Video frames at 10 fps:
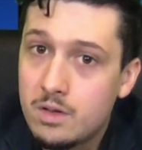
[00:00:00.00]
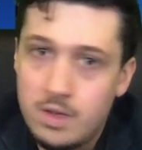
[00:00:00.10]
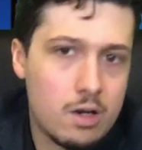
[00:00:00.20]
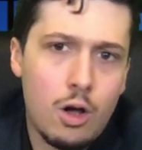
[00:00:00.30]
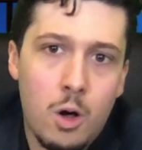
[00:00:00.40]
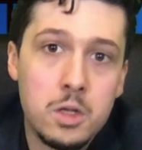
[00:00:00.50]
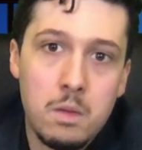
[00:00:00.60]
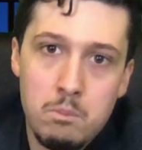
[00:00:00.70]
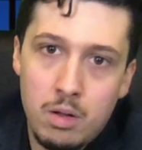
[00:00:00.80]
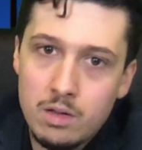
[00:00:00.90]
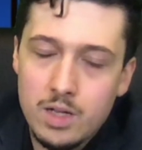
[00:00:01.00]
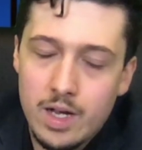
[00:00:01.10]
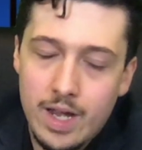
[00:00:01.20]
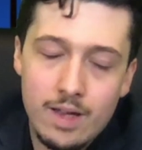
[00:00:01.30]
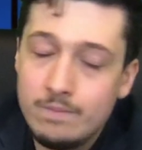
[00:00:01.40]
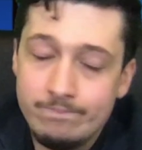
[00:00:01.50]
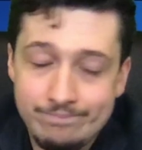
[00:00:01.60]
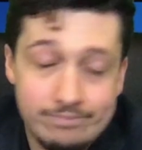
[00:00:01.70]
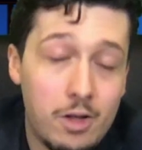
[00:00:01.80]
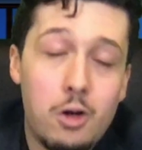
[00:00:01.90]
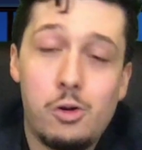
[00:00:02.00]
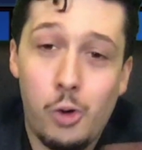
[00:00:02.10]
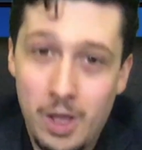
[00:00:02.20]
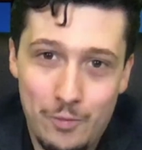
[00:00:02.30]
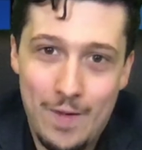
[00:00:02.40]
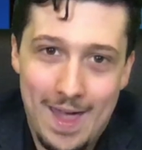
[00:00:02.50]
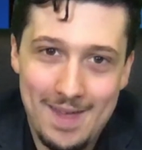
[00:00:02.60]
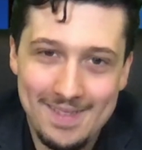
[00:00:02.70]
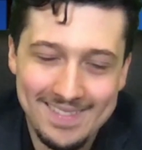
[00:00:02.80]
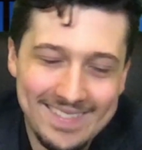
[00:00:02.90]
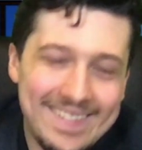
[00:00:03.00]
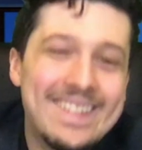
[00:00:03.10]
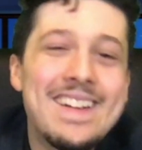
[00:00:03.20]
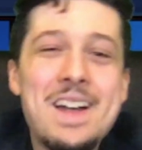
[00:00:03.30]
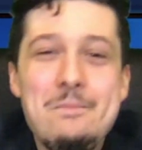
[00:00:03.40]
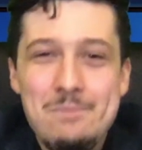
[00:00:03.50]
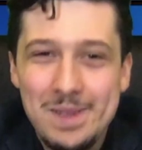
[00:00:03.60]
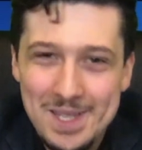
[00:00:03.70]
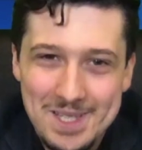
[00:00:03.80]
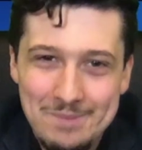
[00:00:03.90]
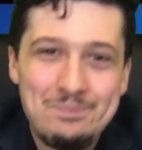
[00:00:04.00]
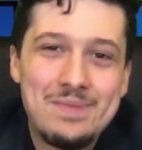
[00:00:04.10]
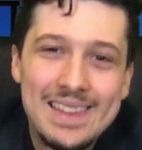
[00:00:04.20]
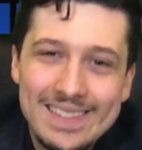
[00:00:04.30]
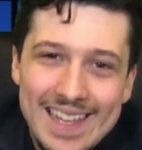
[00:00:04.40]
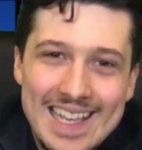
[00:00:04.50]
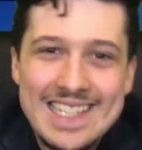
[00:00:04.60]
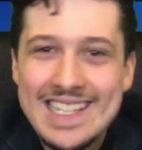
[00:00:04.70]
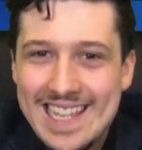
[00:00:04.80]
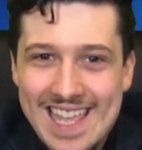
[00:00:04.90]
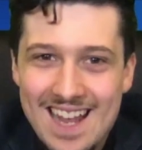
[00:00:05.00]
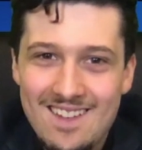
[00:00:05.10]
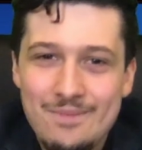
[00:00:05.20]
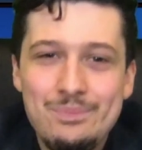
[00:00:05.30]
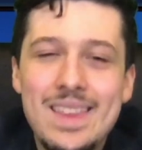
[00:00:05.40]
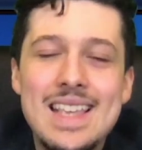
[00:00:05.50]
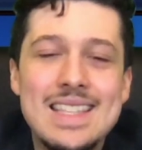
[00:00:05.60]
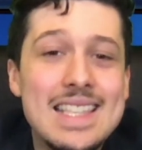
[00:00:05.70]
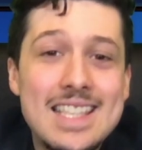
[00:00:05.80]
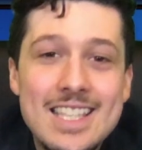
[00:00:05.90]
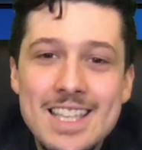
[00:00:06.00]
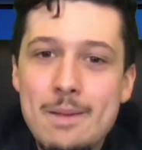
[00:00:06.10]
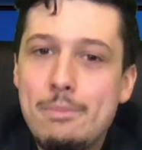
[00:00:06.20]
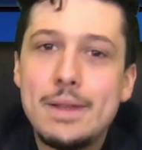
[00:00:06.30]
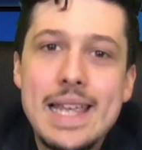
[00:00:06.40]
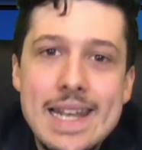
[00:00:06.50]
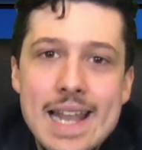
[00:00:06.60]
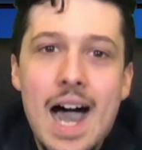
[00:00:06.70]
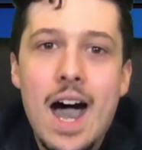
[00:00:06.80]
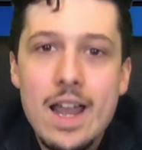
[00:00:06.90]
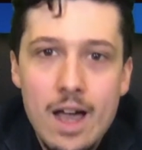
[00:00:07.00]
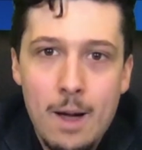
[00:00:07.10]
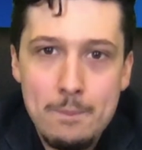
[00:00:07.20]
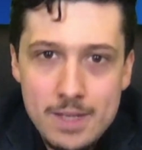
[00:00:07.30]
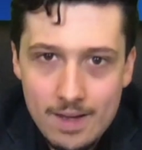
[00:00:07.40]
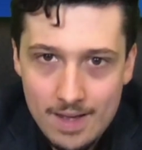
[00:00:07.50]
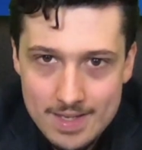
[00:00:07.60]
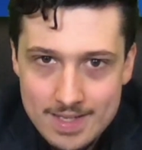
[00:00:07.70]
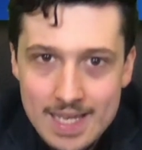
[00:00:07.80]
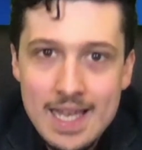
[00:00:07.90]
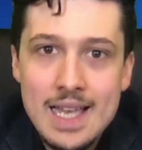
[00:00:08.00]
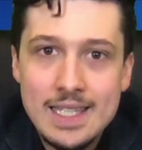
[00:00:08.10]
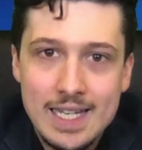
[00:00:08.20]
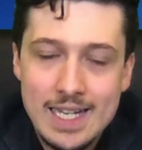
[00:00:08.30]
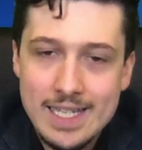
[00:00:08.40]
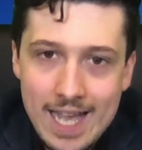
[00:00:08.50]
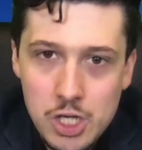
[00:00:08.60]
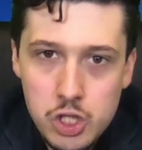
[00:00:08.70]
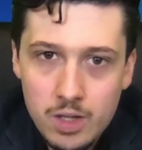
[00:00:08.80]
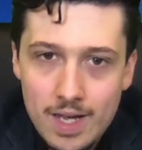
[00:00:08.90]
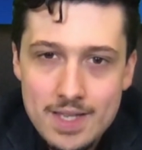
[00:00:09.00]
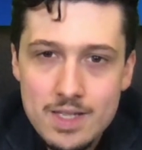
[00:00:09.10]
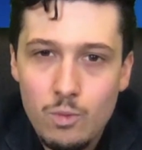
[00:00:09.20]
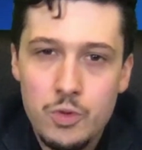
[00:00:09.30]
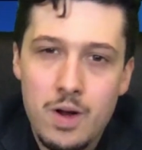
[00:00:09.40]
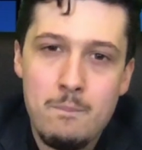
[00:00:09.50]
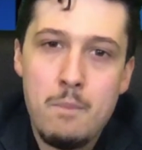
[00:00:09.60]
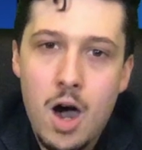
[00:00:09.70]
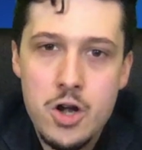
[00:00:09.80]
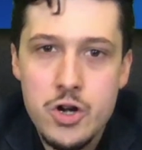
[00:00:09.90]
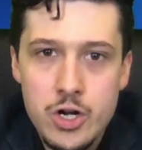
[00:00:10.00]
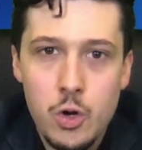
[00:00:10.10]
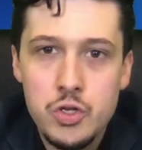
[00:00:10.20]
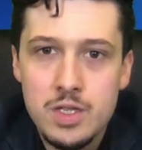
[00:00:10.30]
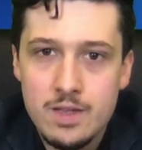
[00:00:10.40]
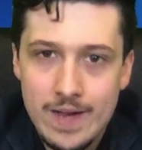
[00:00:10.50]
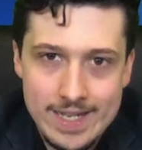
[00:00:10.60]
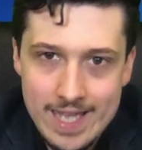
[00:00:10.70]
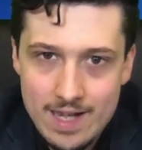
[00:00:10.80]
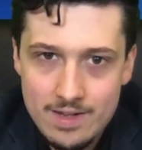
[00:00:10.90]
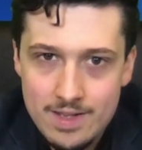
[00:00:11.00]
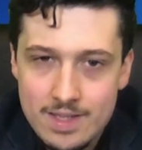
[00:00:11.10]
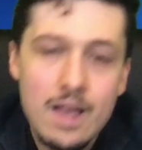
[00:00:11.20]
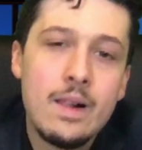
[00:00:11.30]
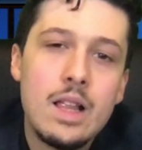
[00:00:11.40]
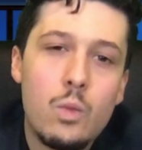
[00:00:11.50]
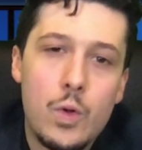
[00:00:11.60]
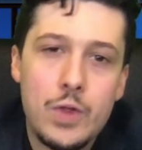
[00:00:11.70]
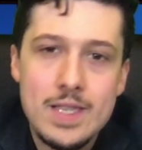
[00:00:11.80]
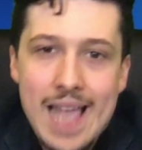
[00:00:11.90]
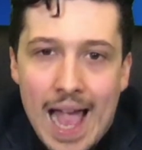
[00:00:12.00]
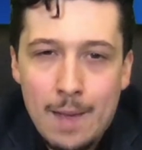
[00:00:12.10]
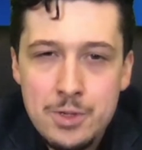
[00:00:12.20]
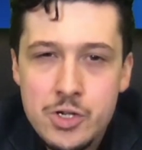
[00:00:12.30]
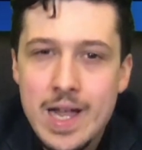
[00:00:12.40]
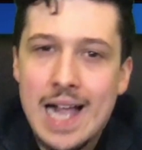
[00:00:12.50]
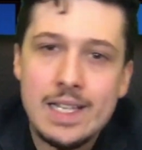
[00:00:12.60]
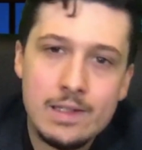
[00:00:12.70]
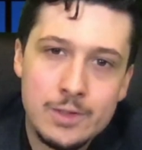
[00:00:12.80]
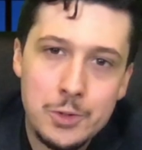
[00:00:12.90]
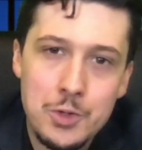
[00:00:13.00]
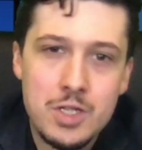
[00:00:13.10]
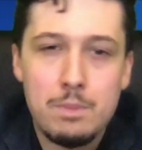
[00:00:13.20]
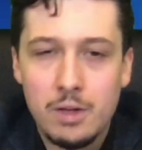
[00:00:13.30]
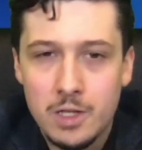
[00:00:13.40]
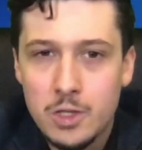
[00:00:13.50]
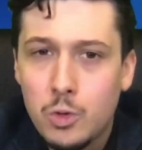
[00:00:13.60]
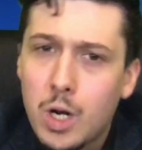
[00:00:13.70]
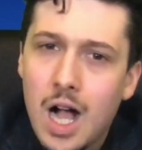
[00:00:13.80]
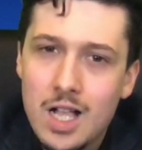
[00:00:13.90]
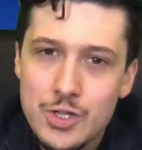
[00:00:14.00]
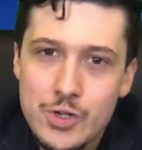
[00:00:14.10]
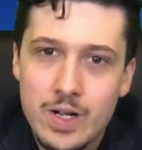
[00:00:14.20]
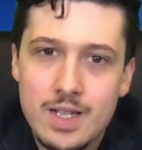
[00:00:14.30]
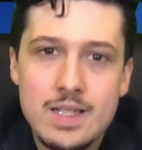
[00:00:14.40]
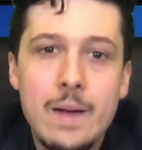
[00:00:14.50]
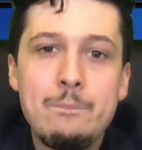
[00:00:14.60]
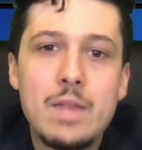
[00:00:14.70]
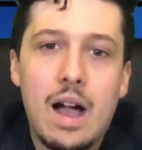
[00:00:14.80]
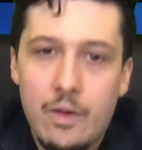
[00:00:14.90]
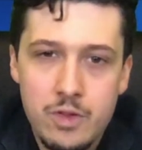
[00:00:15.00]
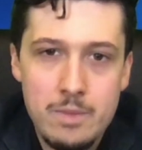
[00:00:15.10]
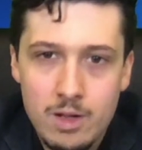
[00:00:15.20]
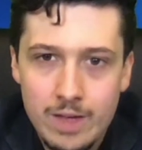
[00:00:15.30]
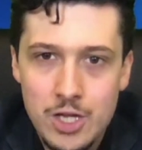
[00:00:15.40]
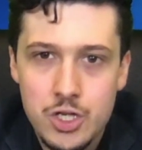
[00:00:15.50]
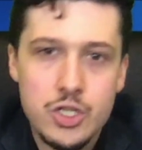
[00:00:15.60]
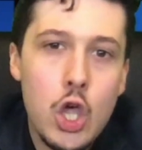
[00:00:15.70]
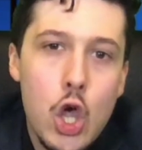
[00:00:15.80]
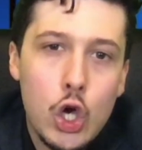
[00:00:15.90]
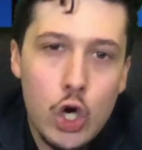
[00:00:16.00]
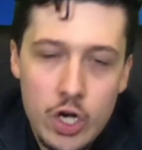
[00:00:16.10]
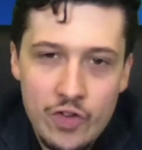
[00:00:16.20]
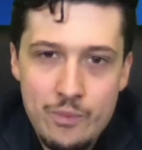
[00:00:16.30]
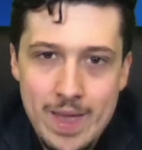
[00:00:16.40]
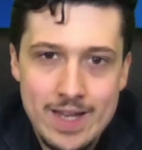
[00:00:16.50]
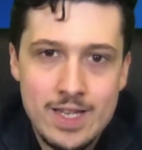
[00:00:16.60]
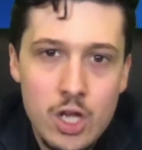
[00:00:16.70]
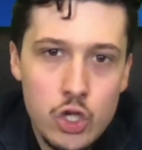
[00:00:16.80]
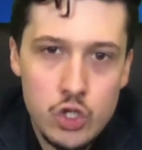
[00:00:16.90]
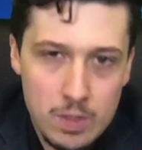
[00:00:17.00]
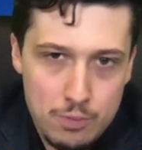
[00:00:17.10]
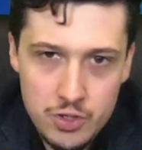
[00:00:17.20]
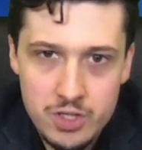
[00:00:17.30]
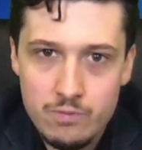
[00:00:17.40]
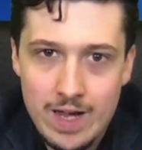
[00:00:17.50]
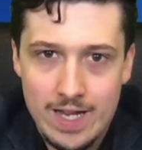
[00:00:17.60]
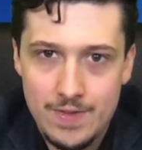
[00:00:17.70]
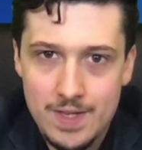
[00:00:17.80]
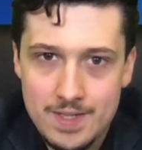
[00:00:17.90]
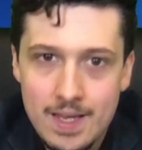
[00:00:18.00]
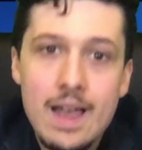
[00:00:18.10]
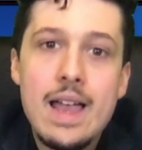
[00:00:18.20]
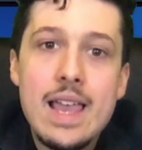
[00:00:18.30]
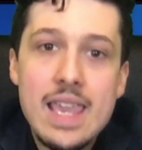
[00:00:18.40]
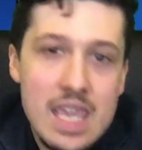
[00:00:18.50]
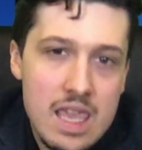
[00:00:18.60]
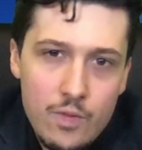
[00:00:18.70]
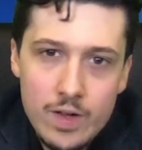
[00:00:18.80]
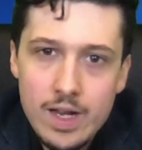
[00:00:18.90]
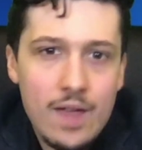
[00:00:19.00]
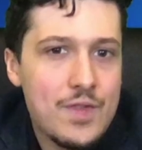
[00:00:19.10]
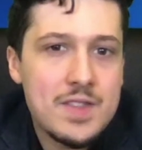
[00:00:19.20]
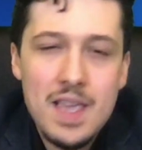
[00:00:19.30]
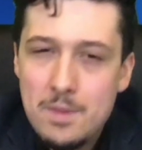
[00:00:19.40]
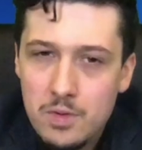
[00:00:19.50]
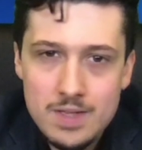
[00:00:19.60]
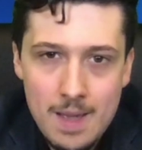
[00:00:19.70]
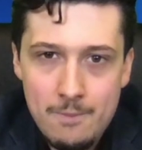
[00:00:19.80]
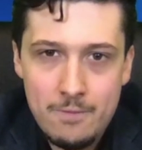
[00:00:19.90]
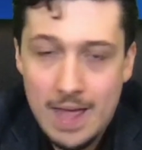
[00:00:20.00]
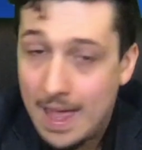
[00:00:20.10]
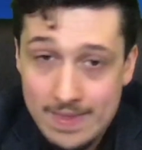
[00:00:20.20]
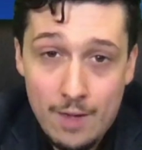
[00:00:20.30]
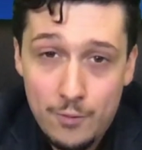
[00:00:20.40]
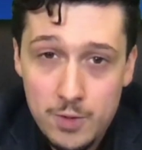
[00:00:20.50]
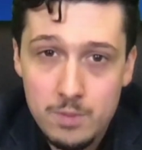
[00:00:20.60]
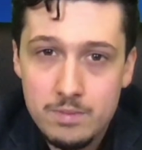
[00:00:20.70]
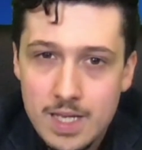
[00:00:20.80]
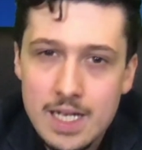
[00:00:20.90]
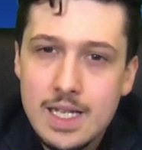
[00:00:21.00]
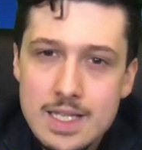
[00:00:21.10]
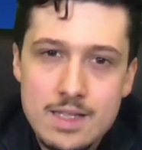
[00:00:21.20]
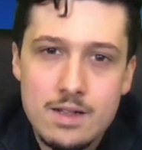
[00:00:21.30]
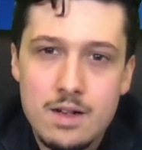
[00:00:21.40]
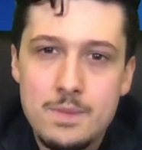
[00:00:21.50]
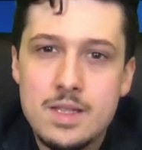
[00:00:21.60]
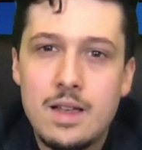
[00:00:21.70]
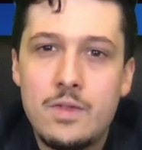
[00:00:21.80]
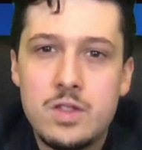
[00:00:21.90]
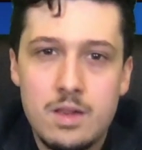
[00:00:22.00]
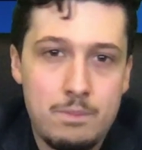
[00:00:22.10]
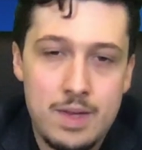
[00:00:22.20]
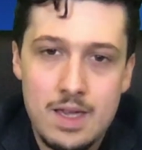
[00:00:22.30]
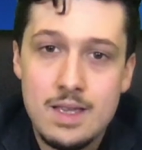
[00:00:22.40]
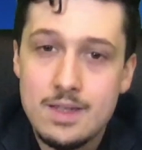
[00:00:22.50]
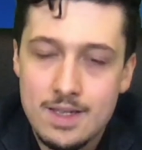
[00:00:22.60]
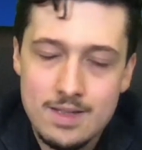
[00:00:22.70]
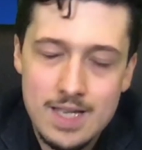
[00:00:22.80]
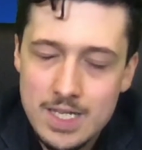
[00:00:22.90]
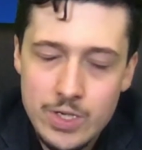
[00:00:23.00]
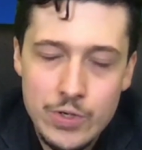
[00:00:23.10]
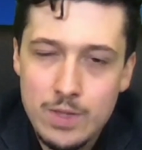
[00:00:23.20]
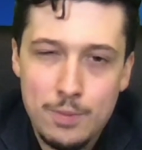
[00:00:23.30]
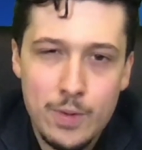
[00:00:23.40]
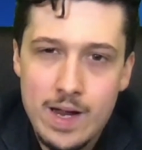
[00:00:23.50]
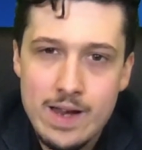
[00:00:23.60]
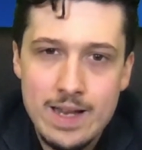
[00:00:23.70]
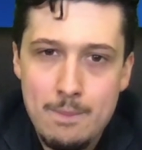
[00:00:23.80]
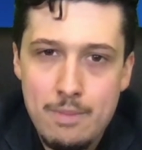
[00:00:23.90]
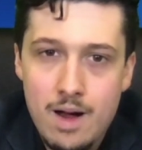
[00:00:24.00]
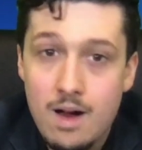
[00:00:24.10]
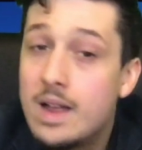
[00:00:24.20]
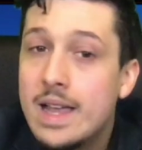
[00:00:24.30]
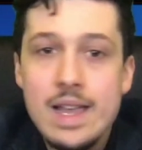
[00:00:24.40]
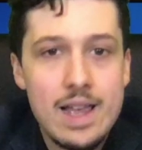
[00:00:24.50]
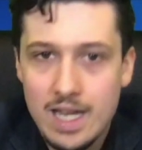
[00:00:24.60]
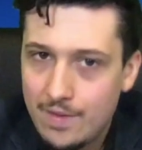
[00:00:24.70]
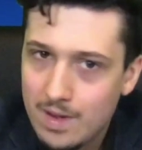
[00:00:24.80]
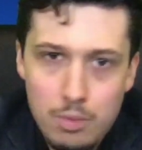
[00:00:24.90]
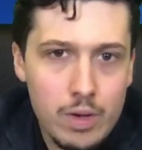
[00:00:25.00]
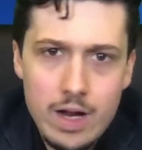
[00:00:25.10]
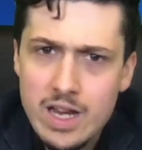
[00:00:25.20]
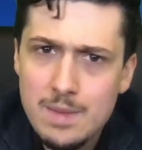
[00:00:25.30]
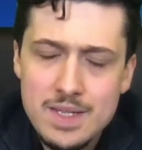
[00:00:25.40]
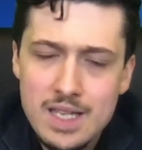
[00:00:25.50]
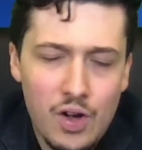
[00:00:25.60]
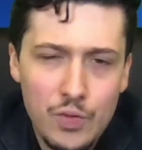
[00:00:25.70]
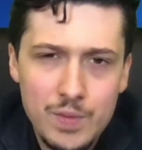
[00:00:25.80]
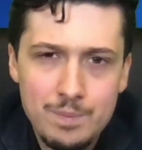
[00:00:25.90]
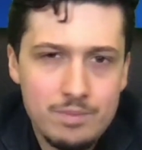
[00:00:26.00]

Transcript: they're called Bulgari. Oy vey. But listen, the lesson here is it's simply not up to us to contextualize with our modern notions of identities what these abstract and loose political constructs of the Middle Ages could have meant to the person writing this. Even if Samuel's nephew did consider himself to be successor to the Bulgarian Empire, and even a Bulgarian himself,